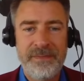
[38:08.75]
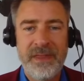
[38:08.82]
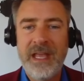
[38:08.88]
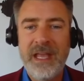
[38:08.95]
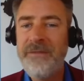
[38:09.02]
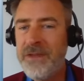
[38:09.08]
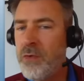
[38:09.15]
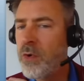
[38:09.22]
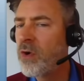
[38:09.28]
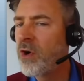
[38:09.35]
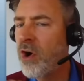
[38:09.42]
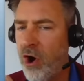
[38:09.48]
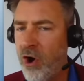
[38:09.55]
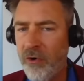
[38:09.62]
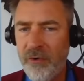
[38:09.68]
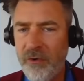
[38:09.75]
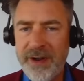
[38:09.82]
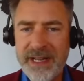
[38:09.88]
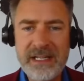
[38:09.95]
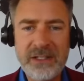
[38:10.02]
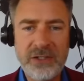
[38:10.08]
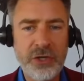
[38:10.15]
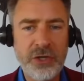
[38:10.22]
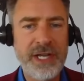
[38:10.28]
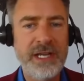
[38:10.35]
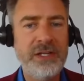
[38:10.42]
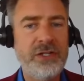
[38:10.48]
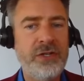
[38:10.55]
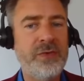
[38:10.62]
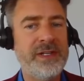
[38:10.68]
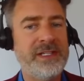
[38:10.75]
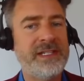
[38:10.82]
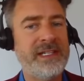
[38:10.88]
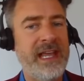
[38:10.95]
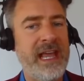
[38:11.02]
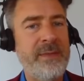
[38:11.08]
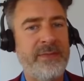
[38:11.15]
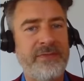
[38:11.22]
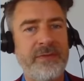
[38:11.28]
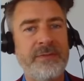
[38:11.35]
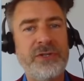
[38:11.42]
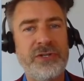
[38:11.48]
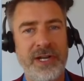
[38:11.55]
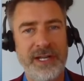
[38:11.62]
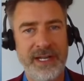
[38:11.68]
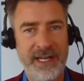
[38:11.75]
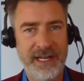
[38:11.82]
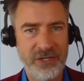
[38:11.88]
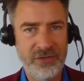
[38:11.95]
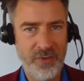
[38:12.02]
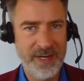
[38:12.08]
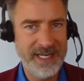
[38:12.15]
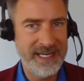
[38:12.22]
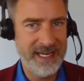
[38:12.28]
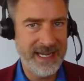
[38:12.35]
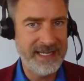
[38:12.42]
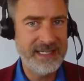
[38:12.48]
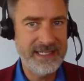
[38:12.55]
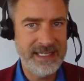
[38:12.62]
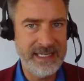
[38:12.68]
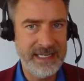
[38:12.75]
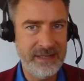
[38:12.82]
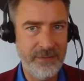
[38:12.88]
If you were already looking to escape from China in 2019,